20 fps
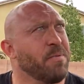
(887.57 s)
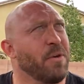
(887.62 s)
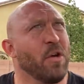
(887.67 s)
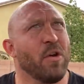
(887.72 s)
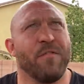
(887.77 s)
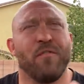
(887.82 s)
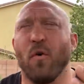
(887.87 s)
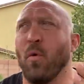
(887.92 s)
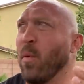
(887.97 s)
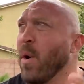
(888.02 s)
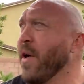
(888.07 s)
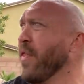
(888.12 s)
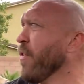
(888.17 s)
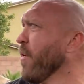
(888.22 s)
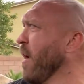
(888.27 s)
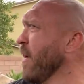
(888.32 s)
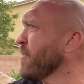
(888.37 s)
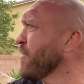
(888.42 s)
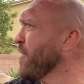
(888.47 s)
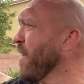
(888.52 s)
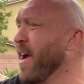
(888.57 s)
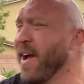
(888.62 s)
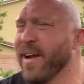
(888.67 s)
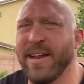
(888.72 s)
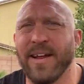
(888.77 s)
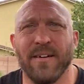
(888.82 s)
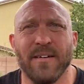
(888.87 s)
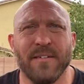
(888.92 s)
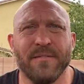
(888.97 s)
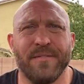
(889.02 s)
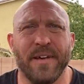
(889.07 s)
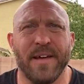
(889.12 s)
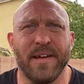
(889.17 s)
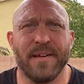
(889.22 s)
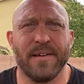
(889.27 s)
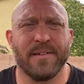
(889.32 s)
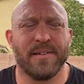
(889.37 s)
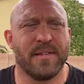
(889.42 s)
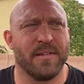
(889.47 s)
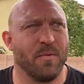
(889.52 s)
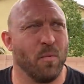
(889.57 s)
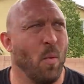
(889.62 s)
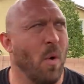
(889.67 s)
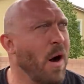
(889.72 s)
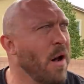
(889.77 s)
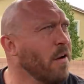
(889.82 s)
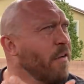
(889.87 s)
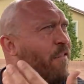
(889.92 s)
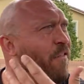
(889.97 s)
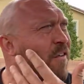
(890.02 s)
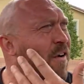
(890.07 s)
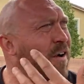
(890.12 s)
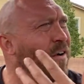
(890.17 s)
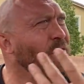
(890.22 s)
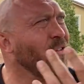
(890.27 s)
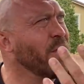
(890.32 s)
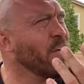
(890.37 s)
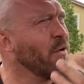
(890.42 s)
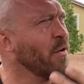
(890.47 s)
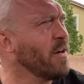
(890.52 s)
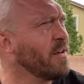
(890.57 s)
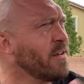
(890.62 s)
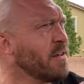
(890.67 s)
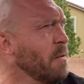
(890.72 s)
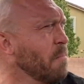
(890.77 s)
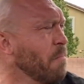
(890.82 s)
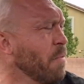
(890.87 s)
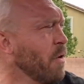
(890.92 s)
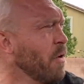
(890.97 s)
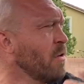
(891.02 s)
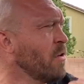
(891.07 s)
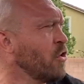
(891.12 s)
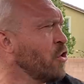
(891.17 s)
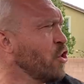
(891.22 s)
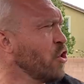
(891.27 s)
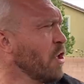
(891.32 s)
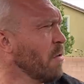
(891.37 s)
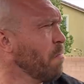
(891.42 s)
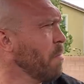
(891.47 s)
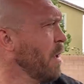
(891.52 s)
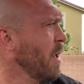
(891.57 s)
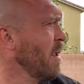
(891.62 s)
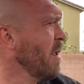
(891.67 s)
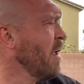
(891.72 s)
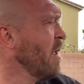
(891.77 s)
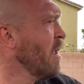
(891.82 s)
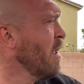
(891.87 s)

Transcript: Beautiful weather outside here in Vegas. The waterfall, the noise of the birds chirping.